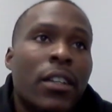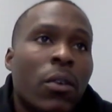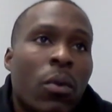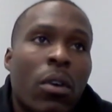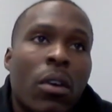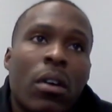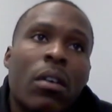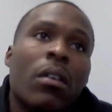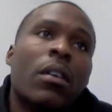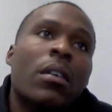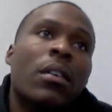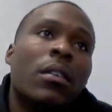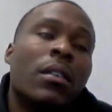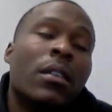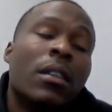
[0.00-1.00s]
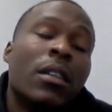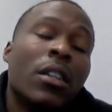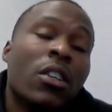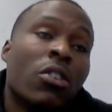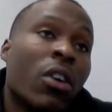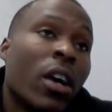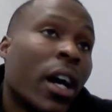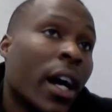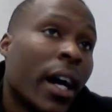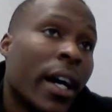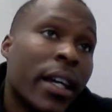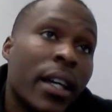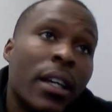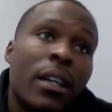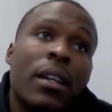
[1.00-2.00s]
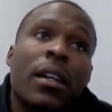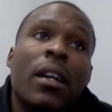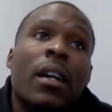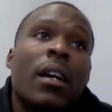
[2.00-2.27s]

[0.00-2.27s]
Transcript: the wall, crying,